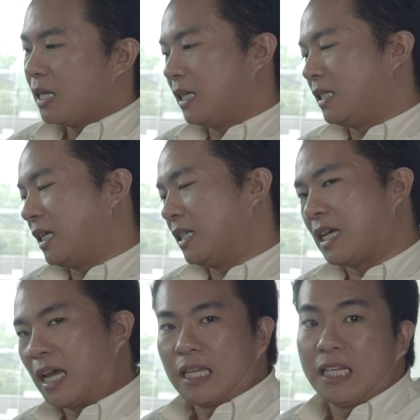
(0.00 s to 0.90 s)
This is
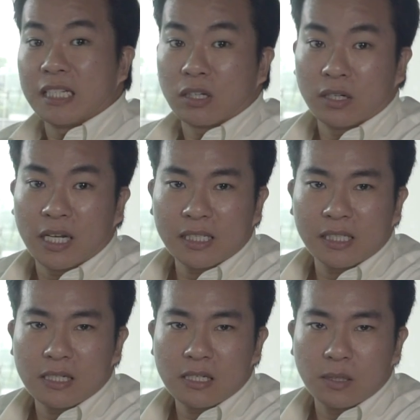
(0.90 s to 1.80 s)
a Nissan Connect
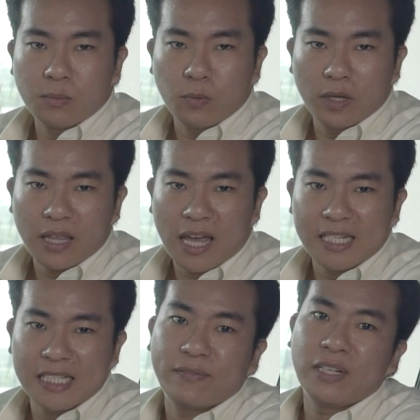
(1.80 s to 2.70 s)
system with a
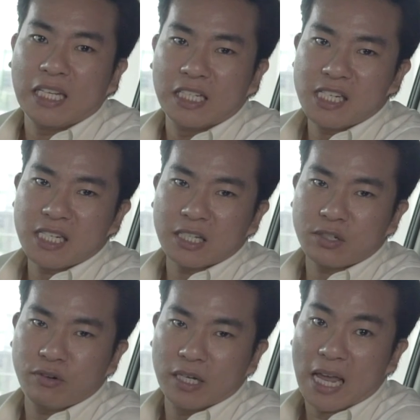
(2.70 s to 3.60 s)
7-inch
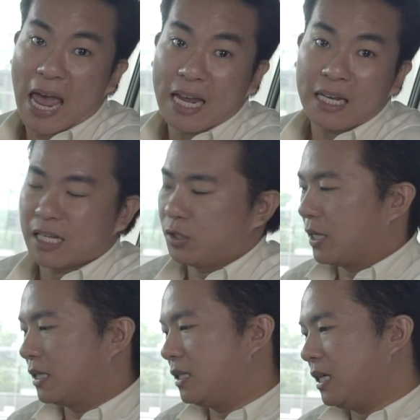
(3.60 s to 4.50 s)
touchscreen, and as you
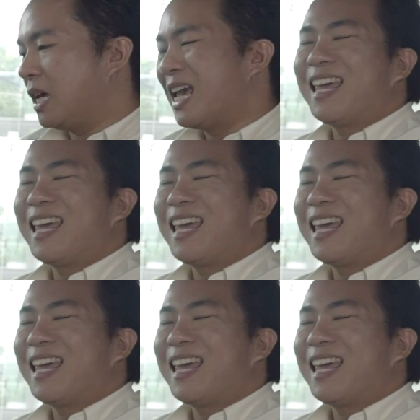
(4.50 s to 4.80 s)
can see,